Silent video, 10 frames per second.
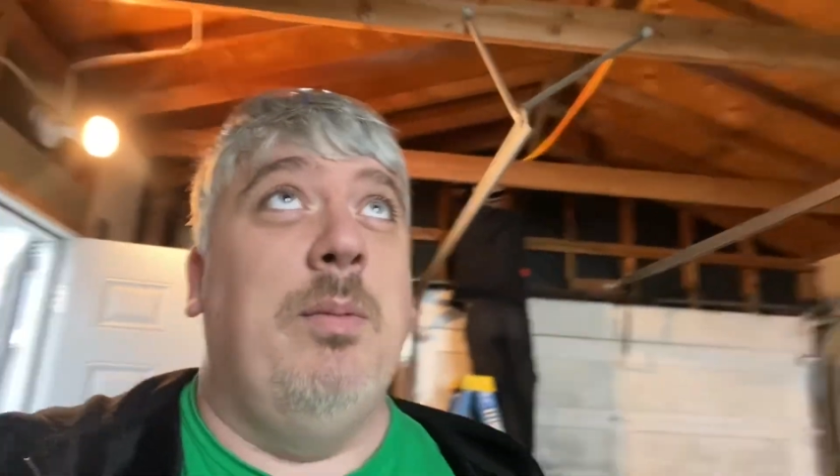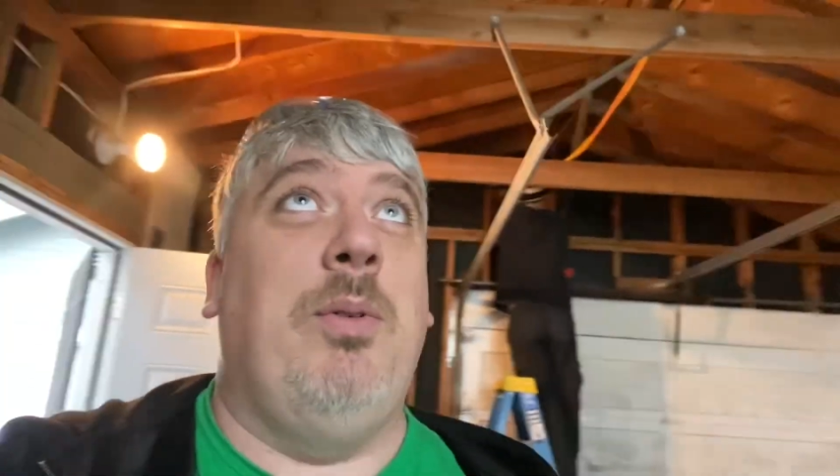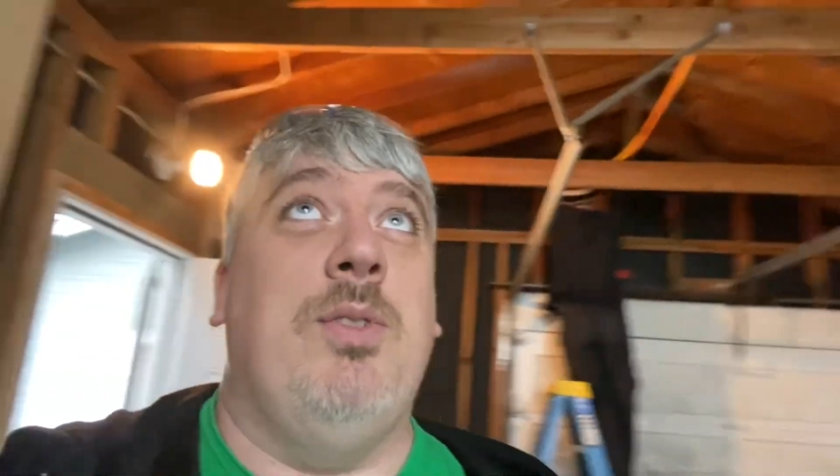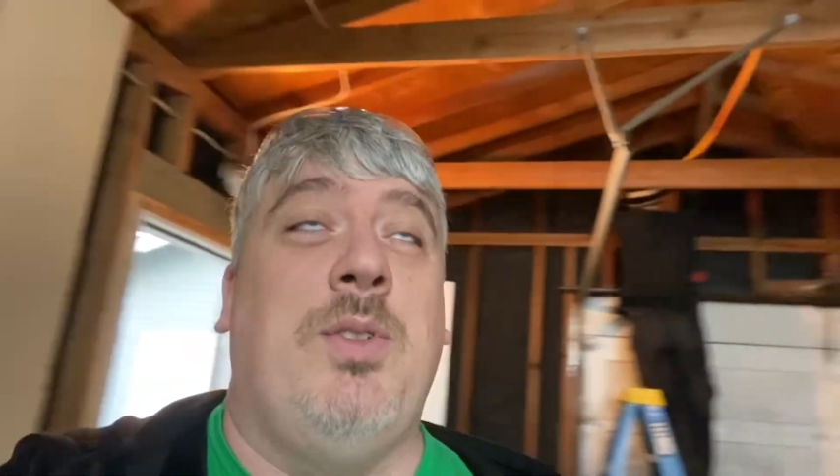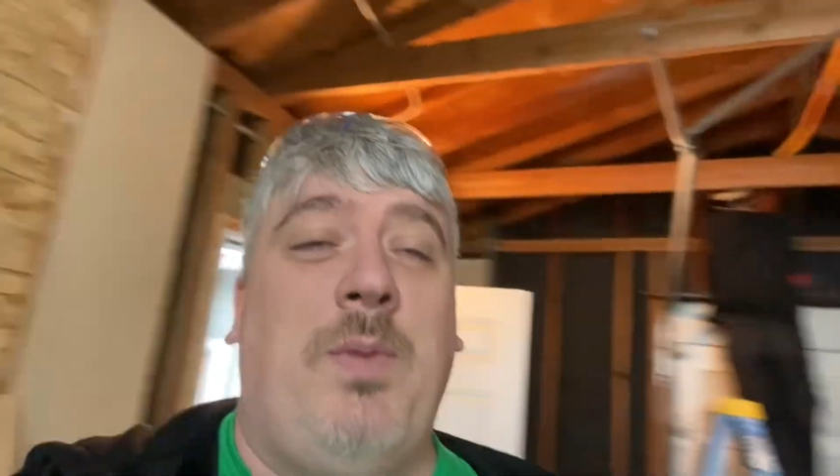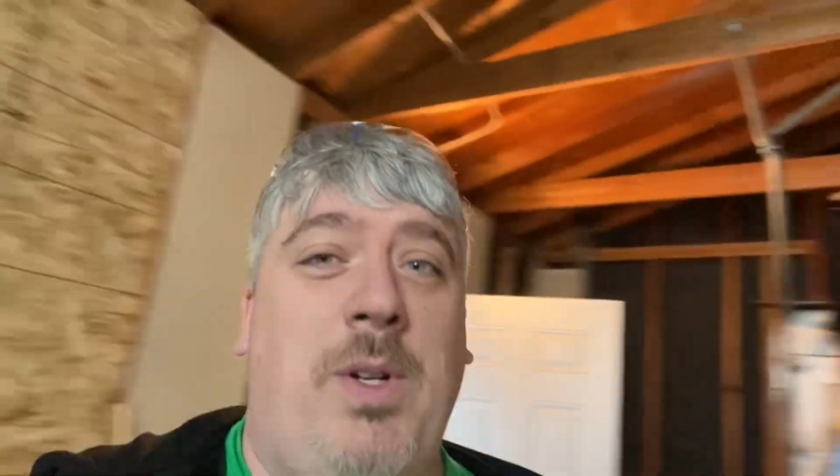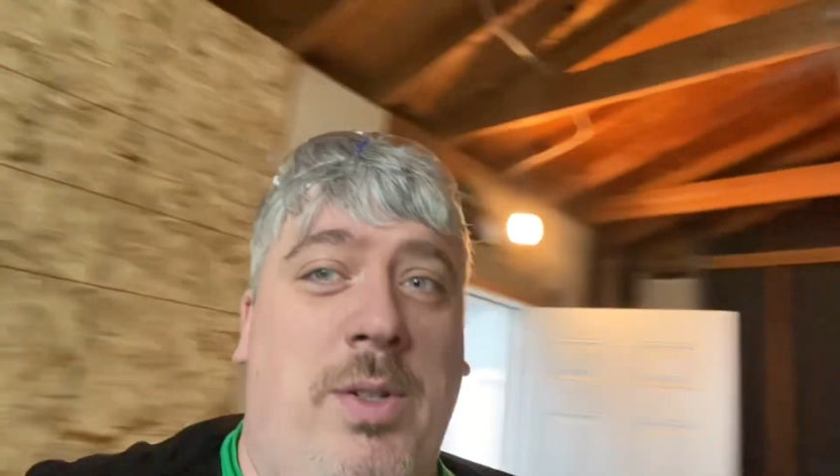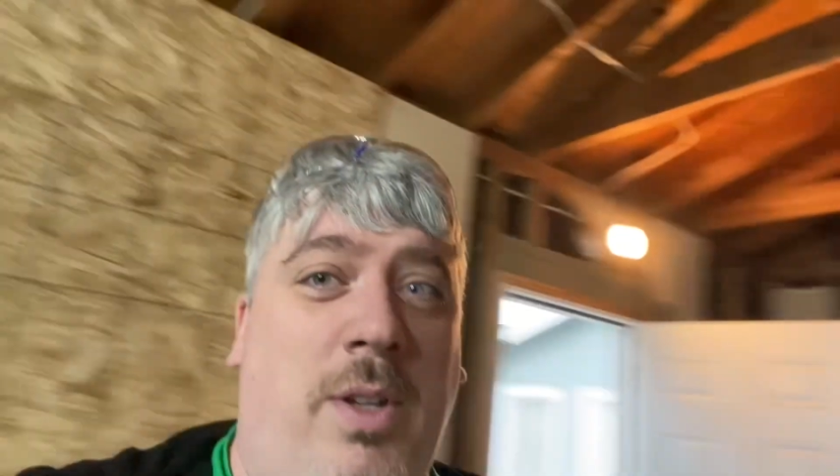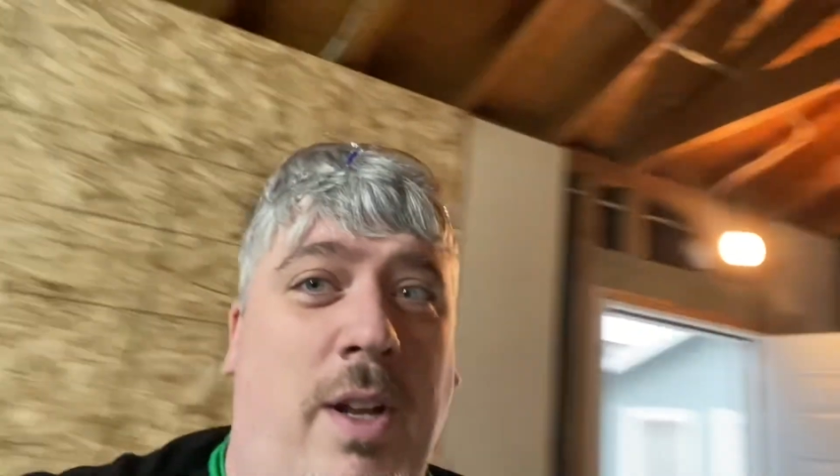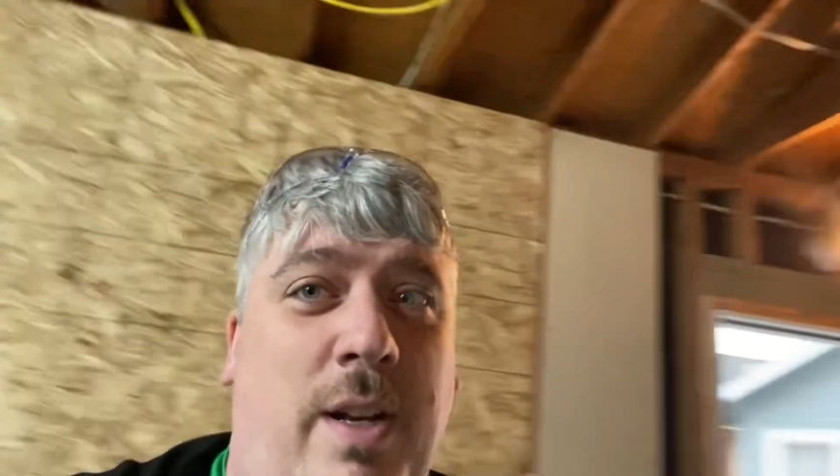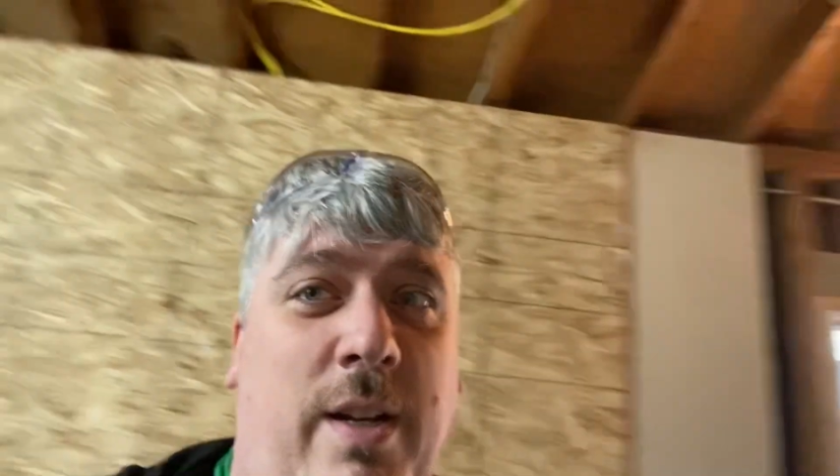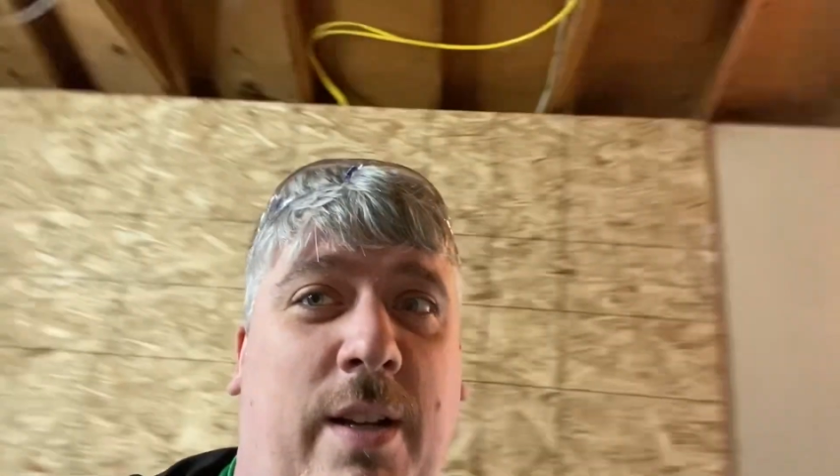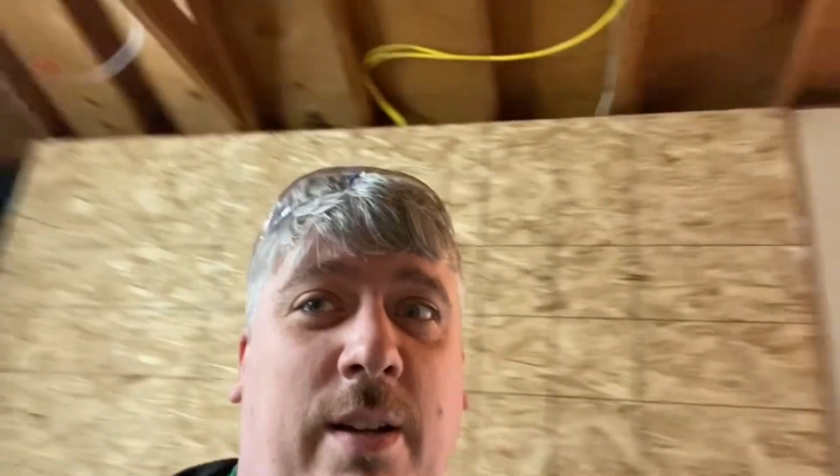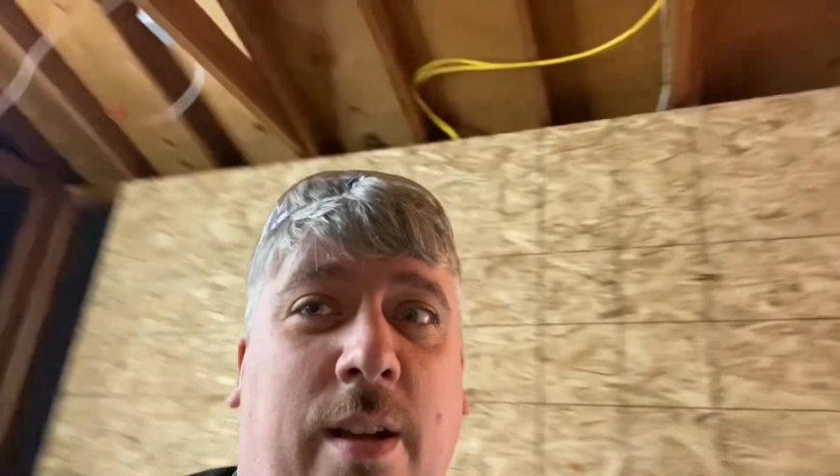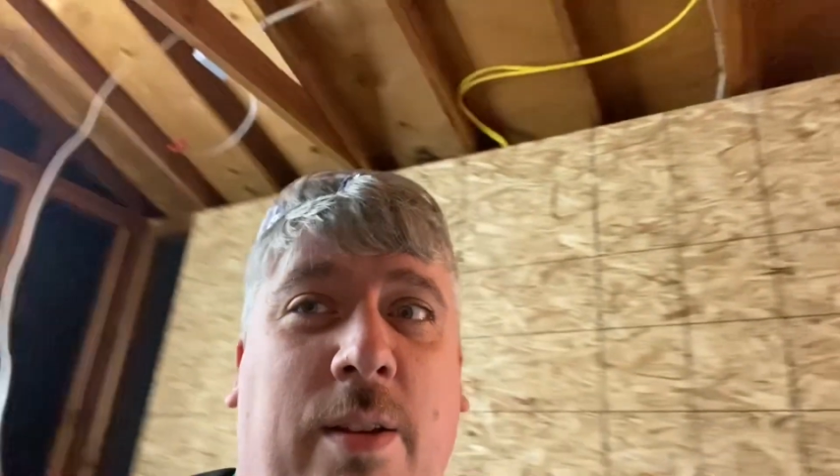We just finished cutting
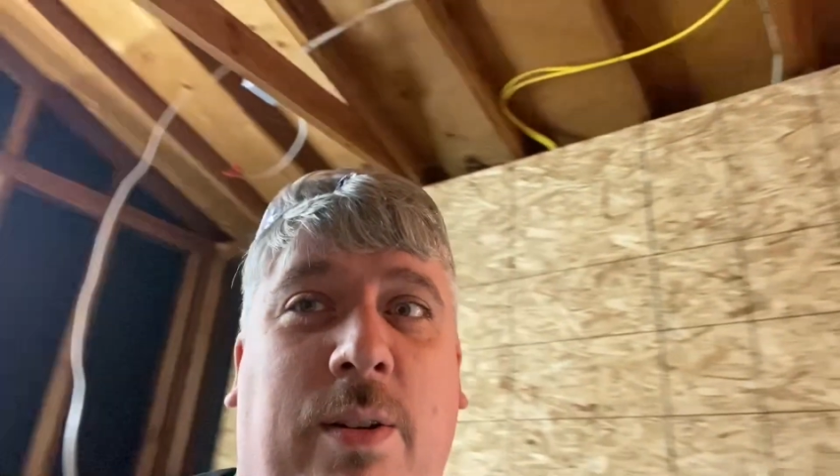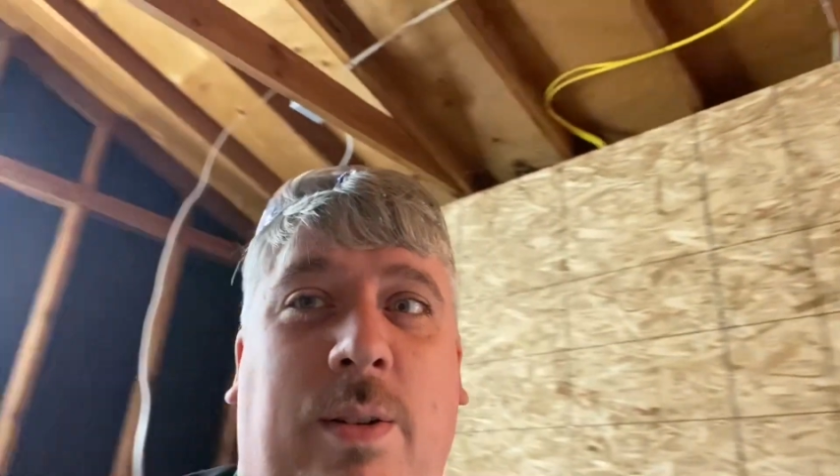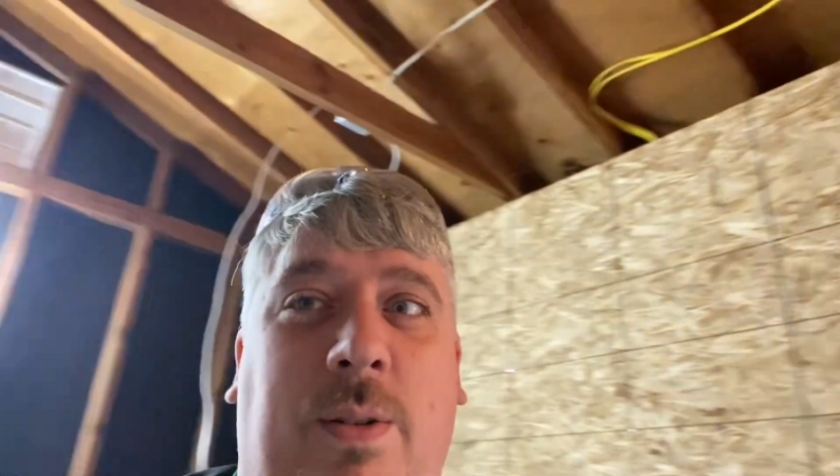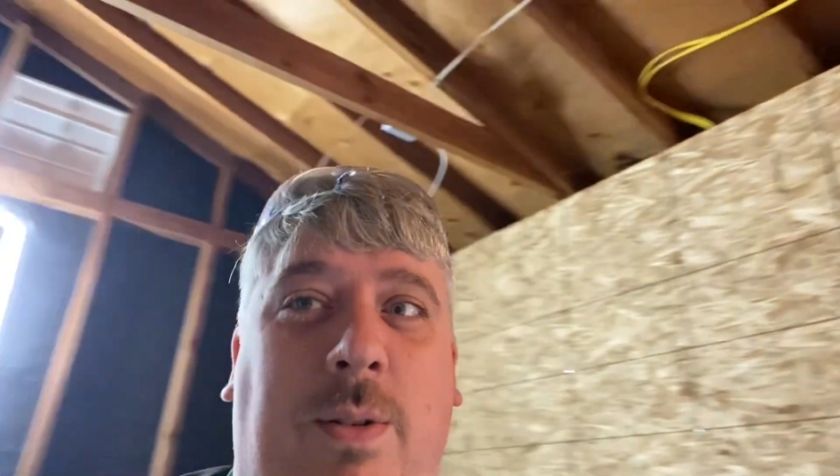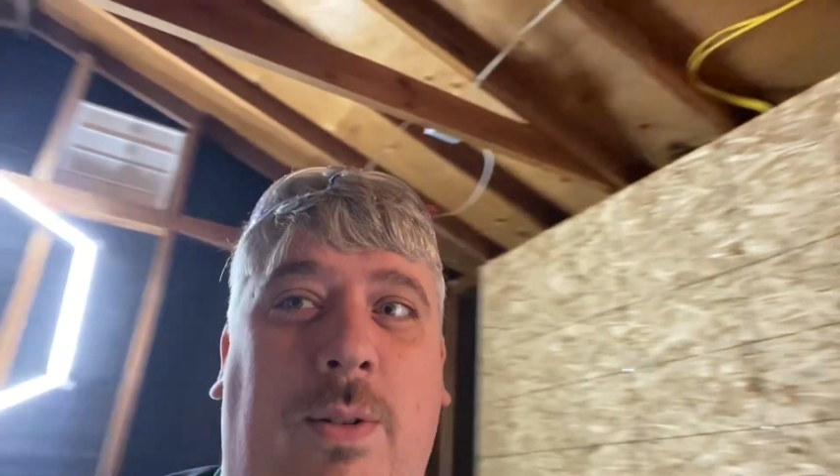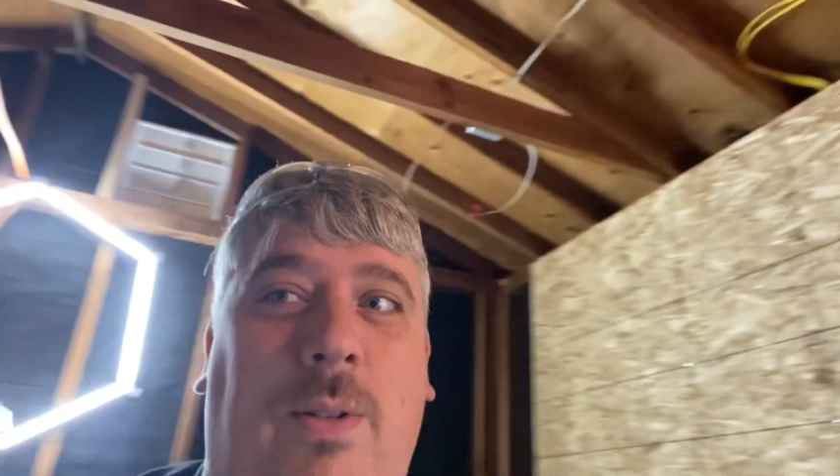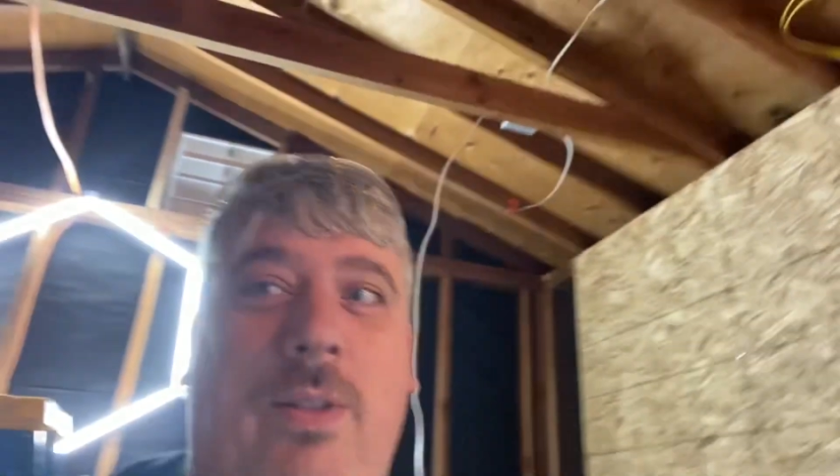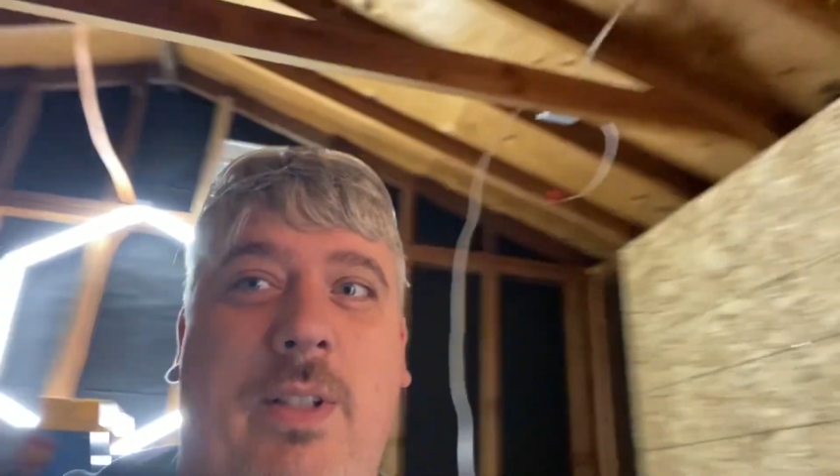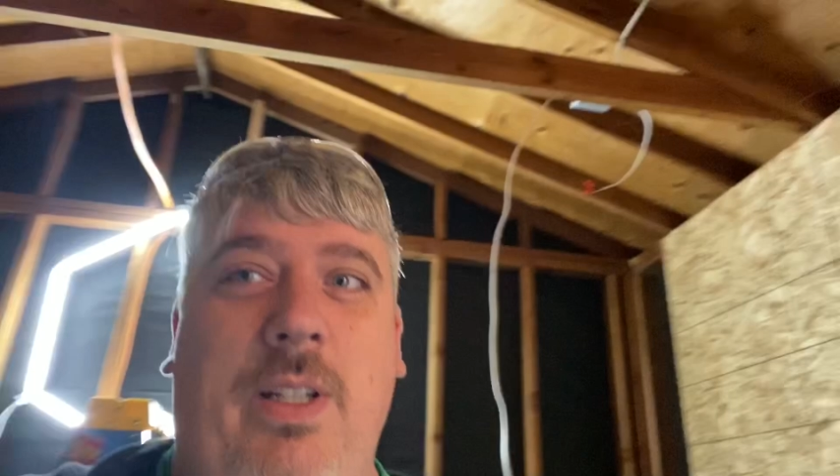another hole